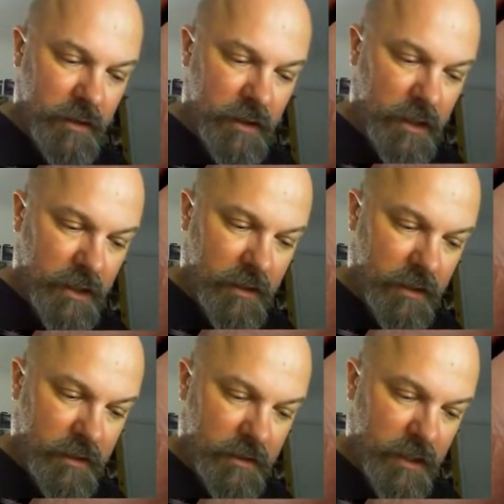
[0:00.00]
uh,
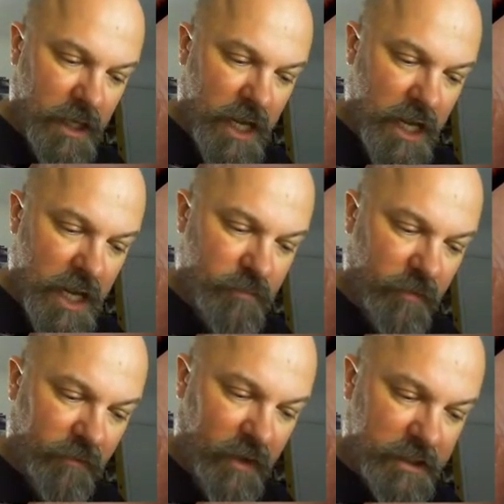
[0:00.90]
so
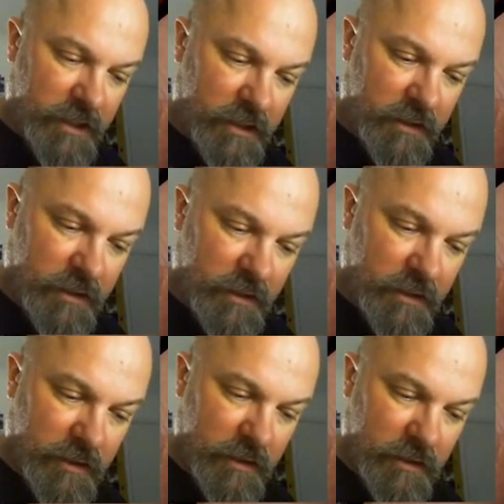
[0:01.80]
improvising,
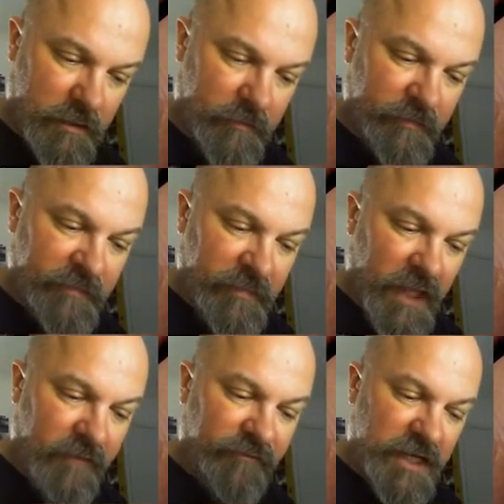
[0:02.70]

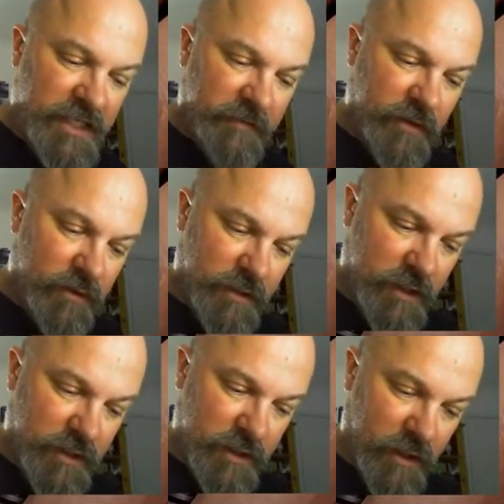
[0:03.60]
inventive
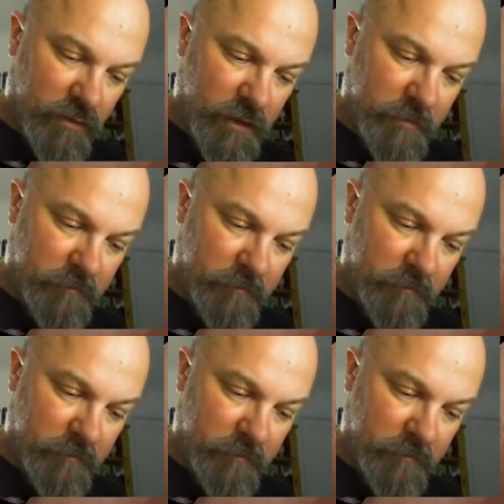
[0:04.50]
usage, as I call it.